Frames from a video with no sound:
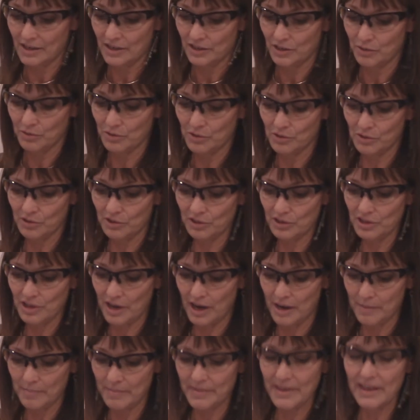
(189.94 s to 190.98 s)
to an earlier
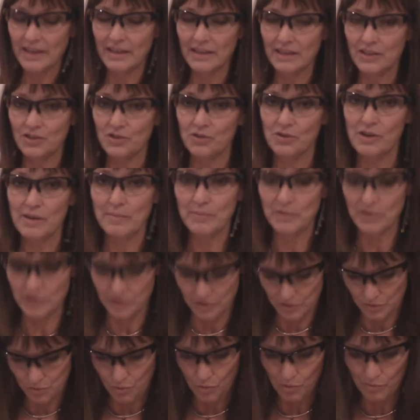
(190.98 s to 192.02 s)
time that interrupts
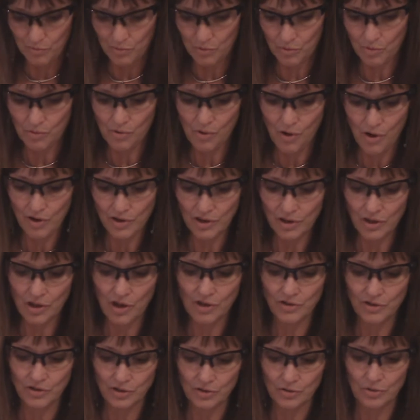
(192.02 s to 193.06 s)
the normal
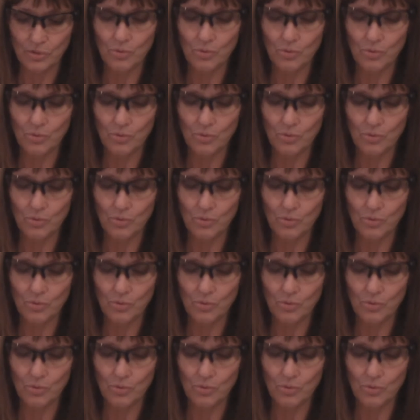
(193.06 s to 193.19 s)
chronological